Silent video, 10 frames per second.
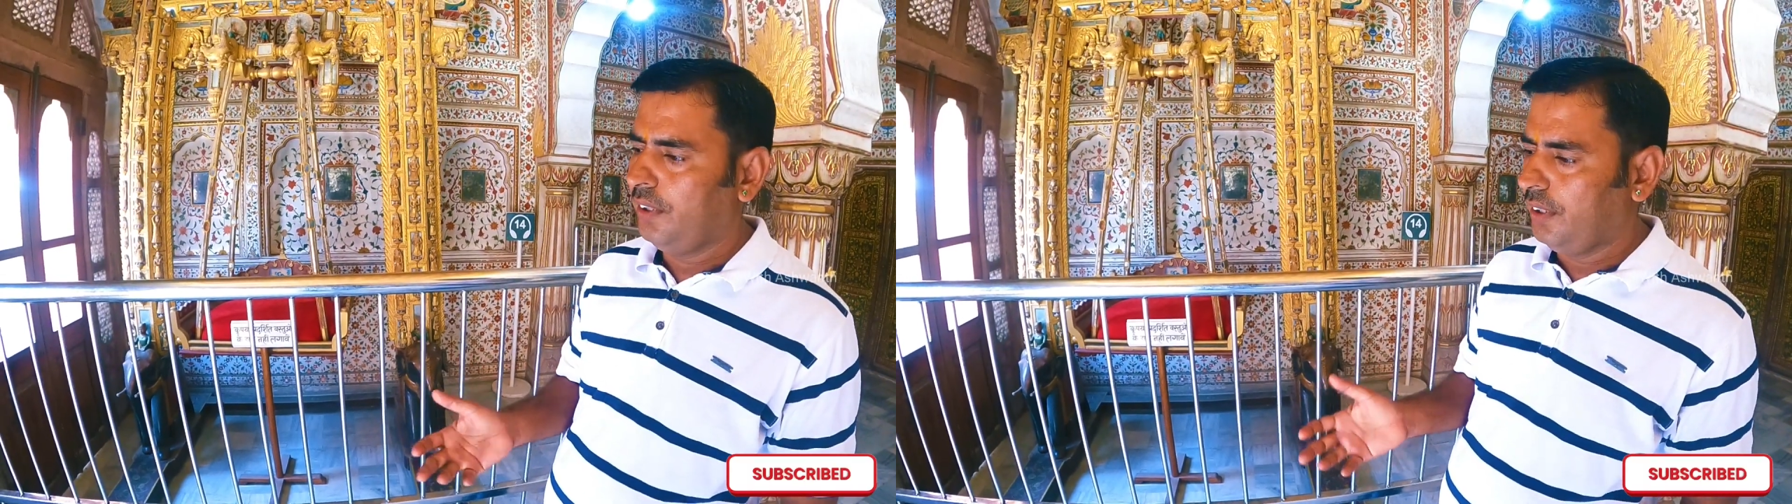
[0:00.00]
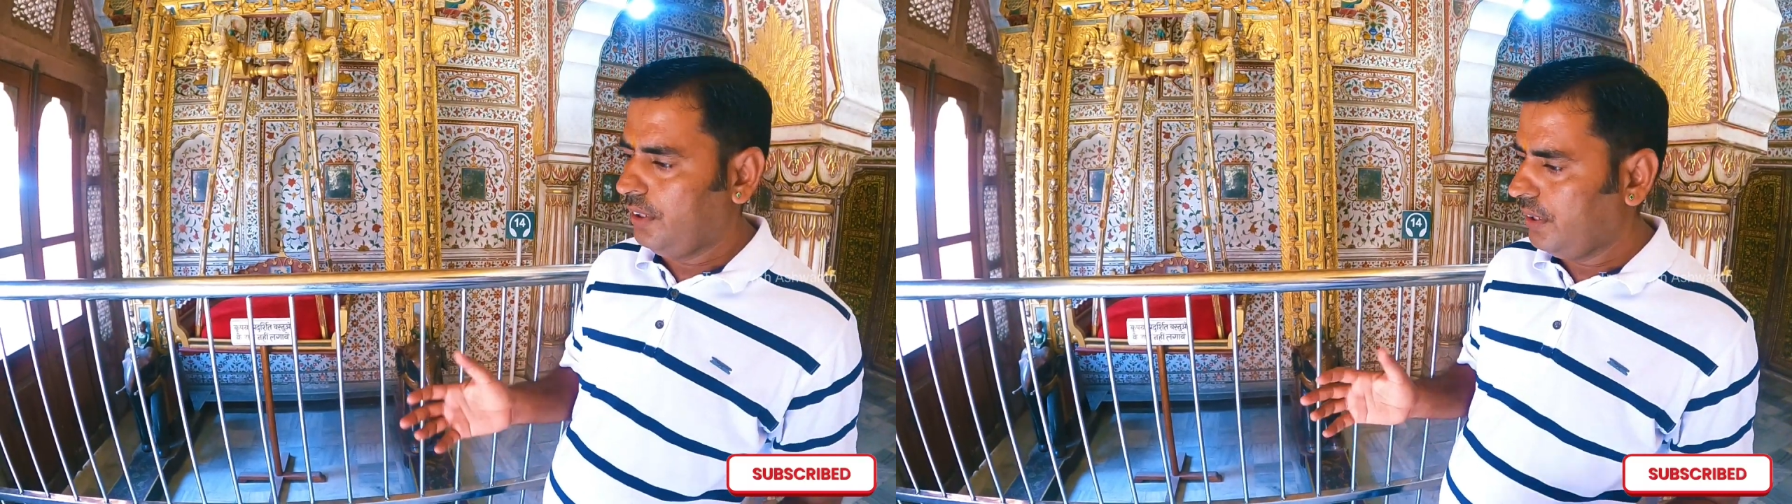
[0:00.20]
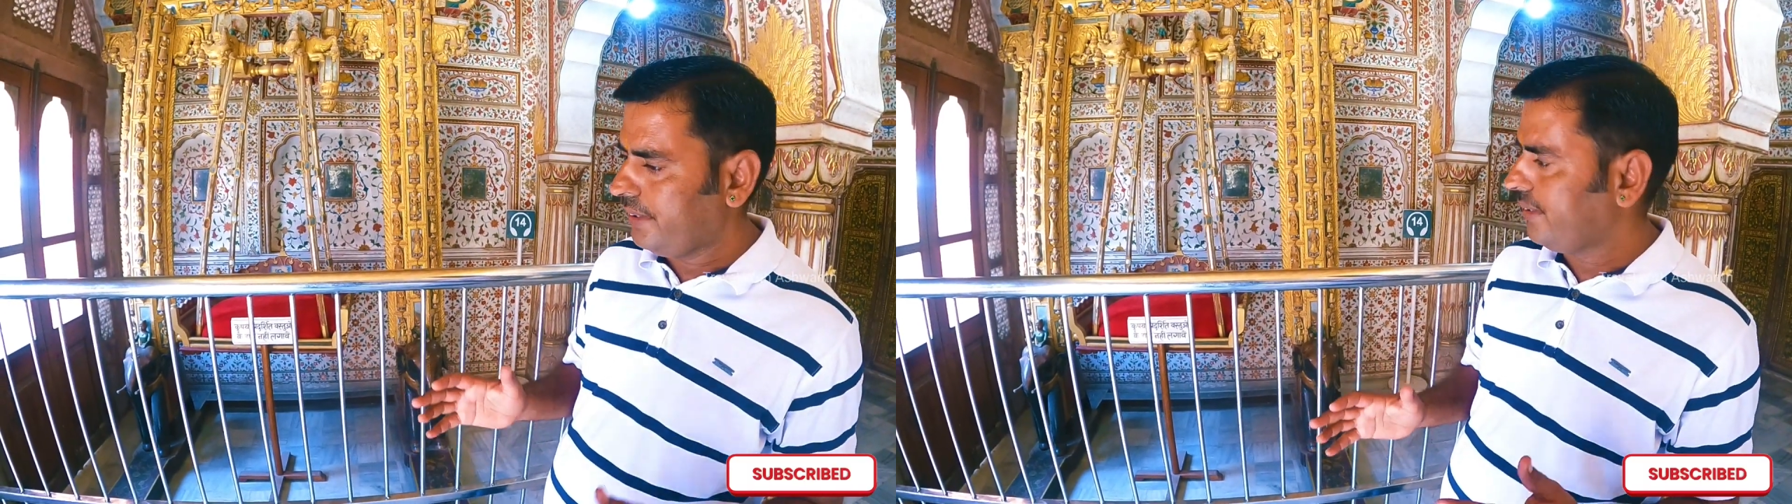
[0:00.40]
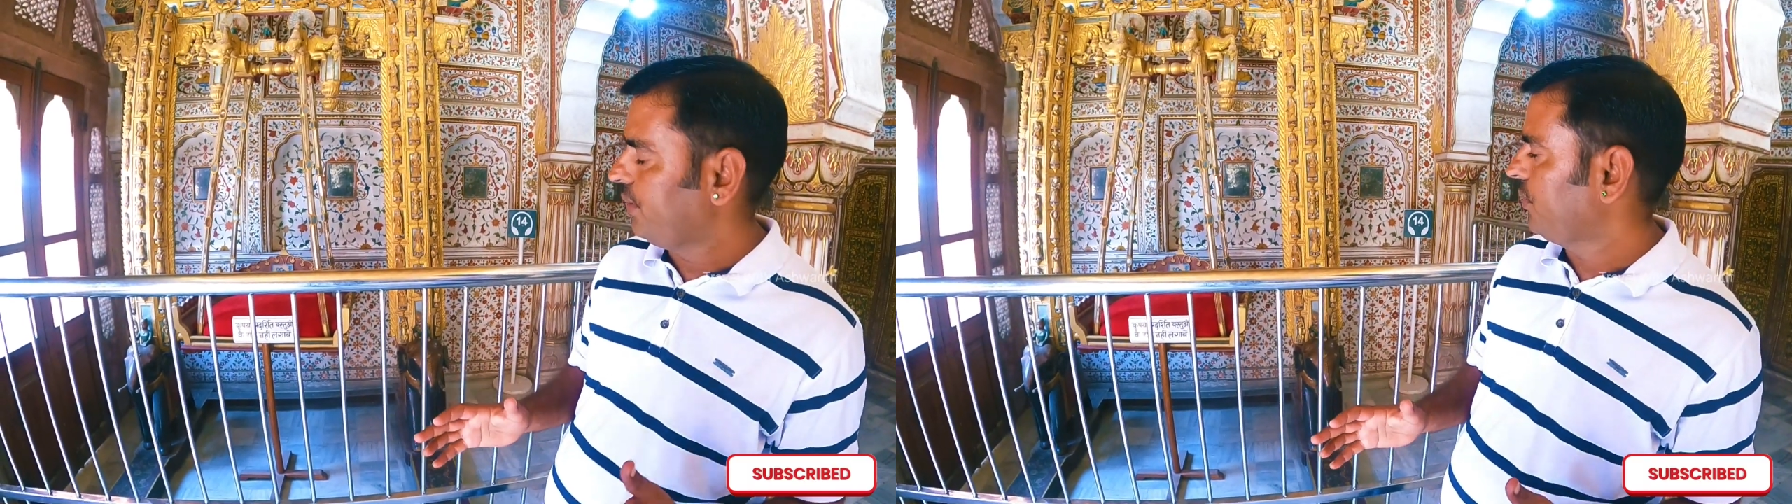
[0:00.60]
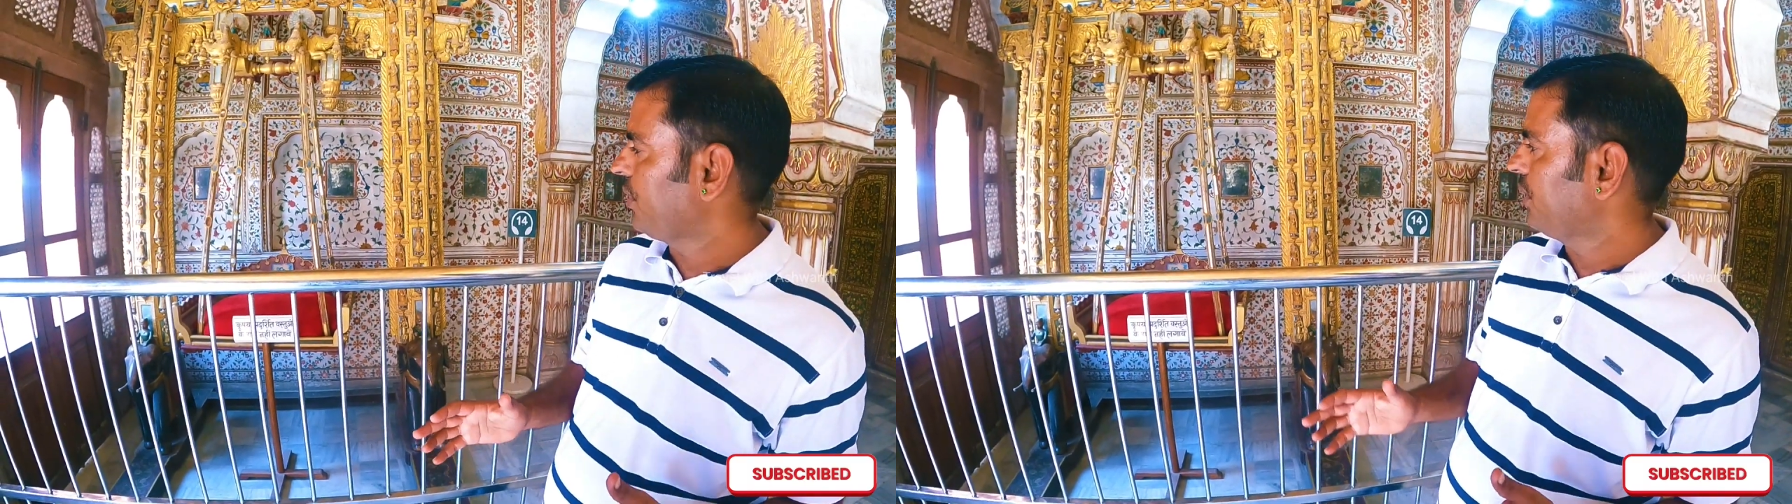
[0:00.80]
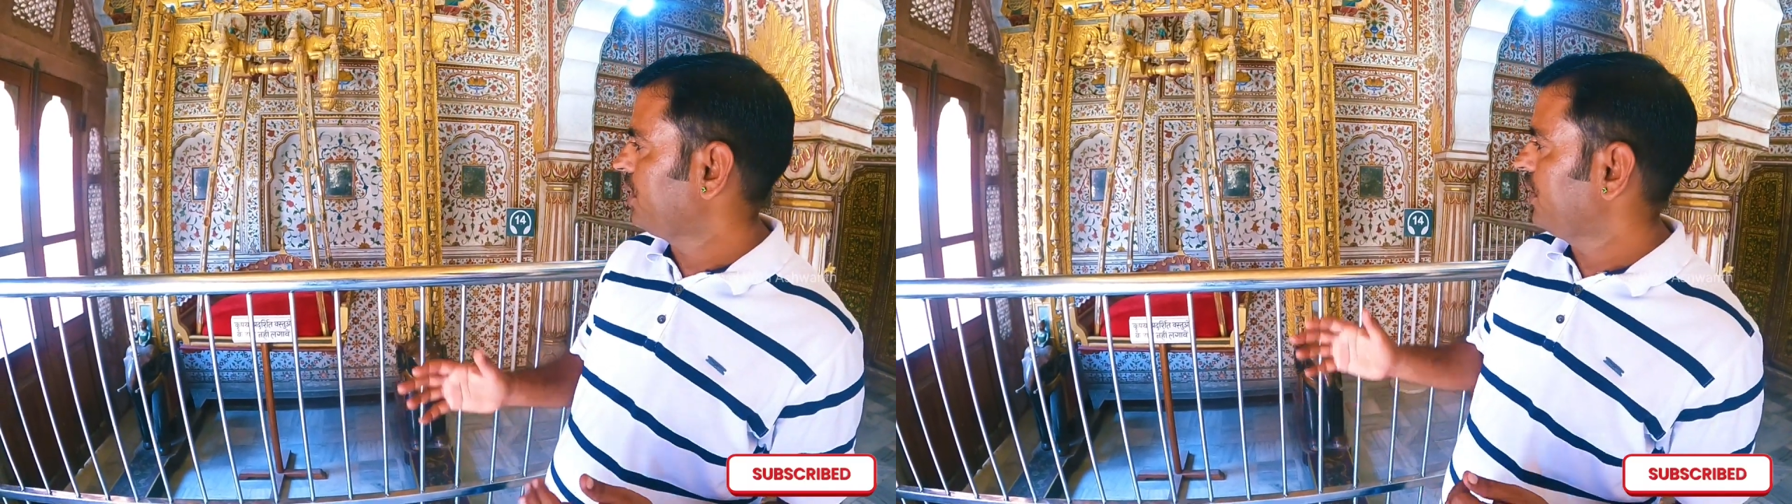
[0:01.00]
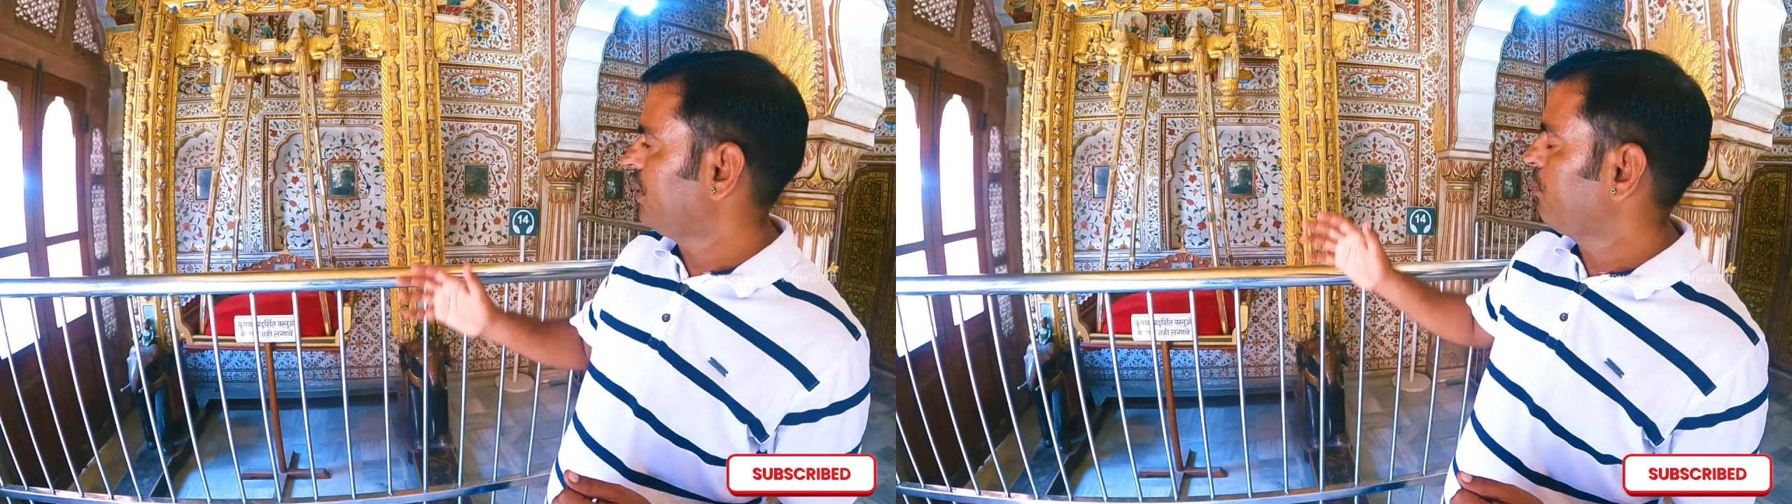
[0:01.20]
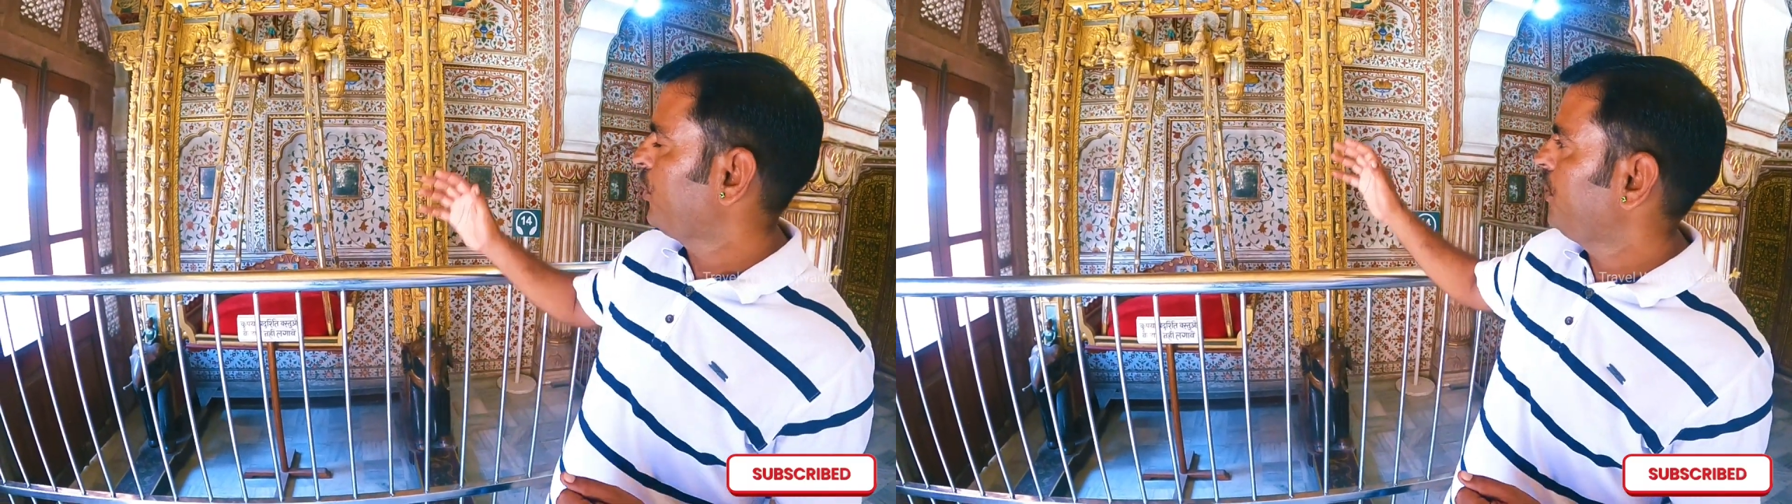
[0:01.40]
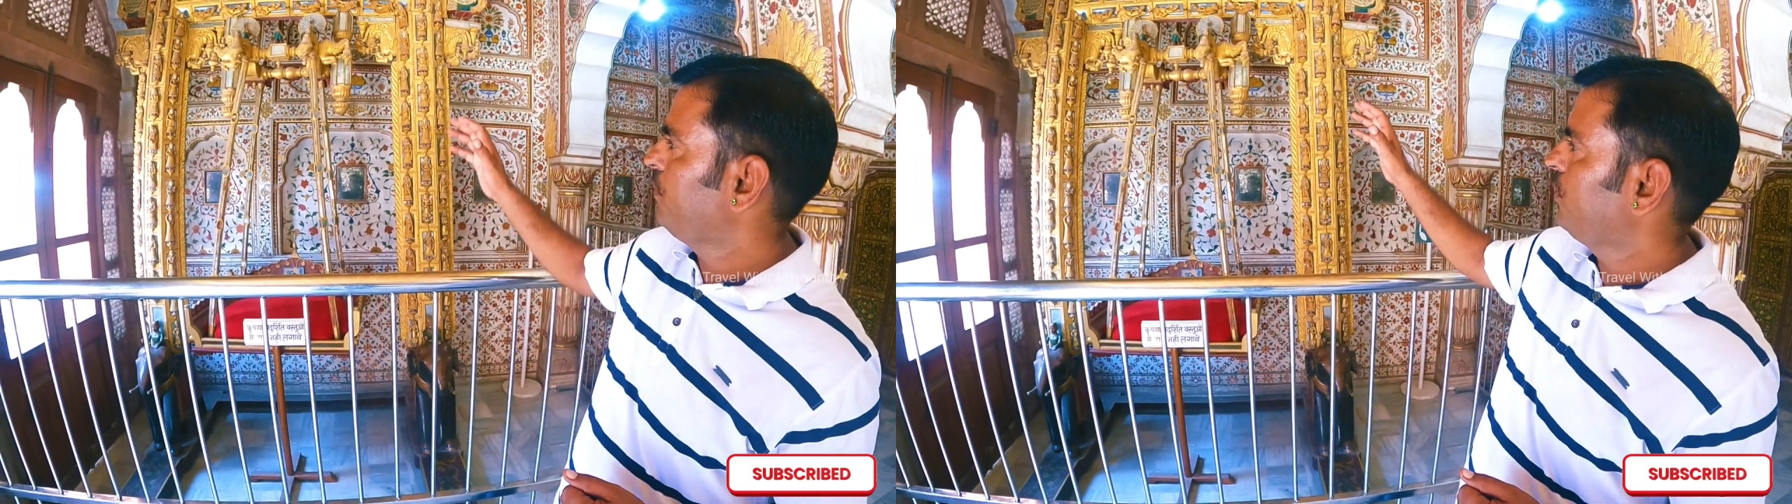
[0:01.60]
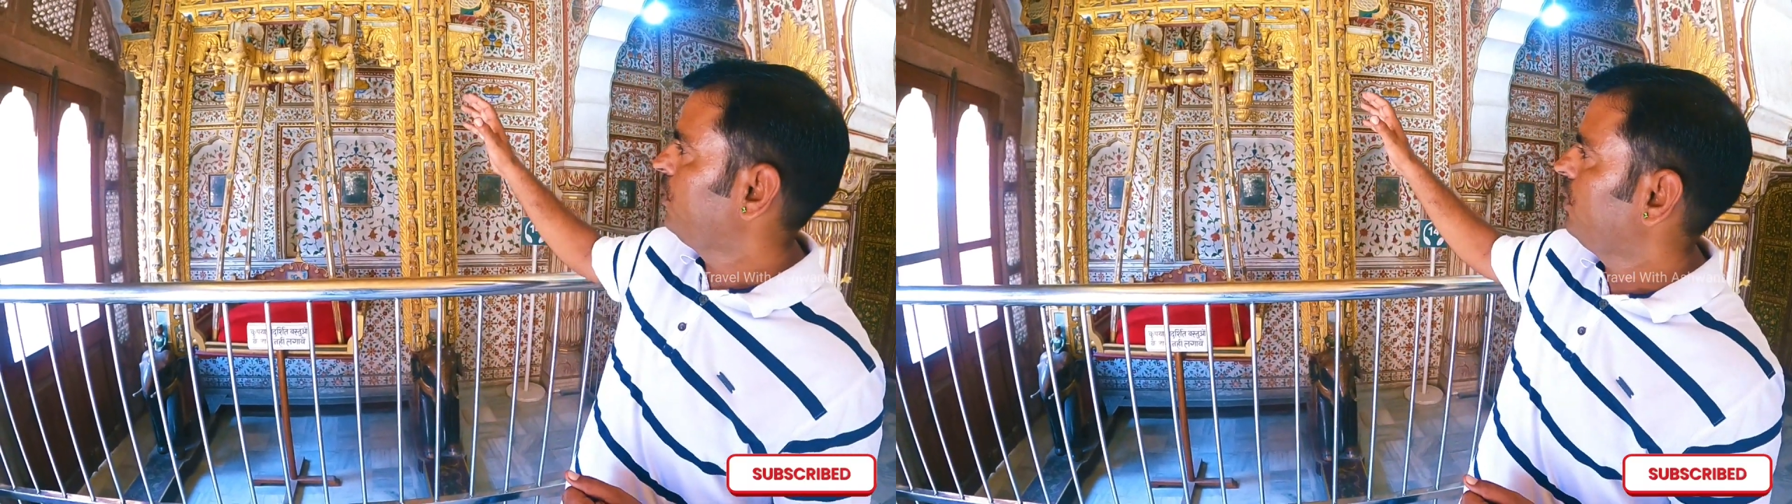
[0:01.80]
In this you can see the
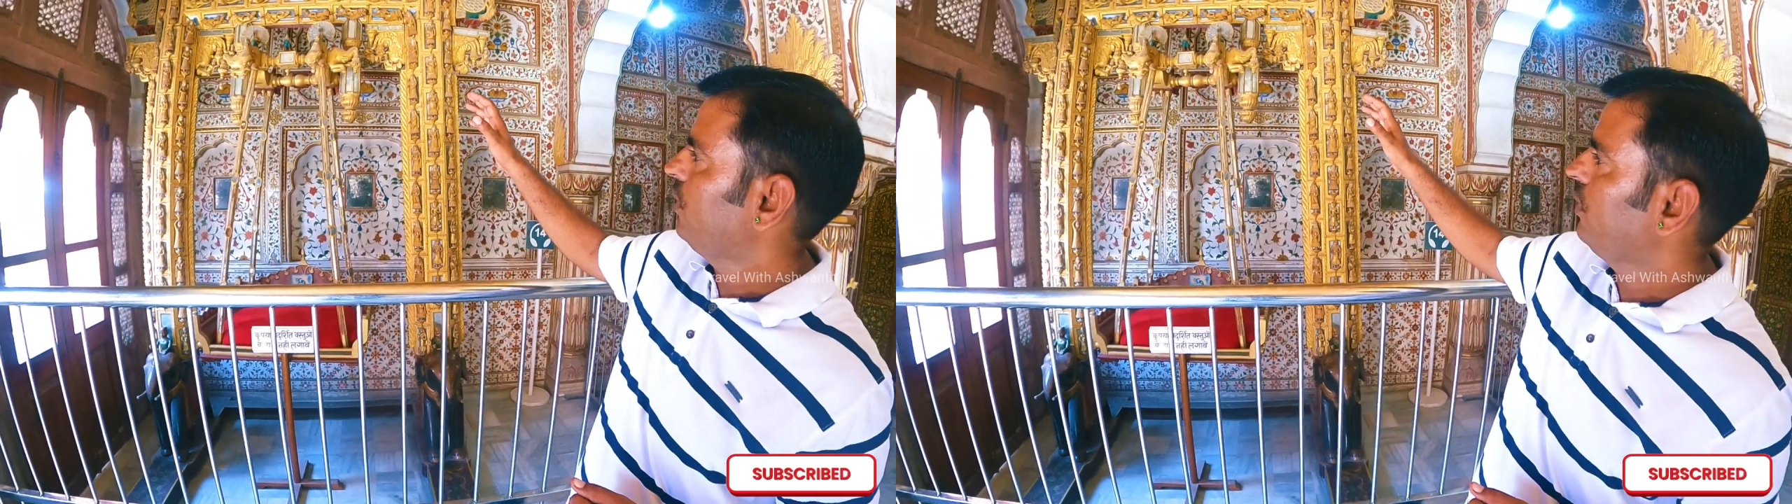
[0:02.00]
beautiful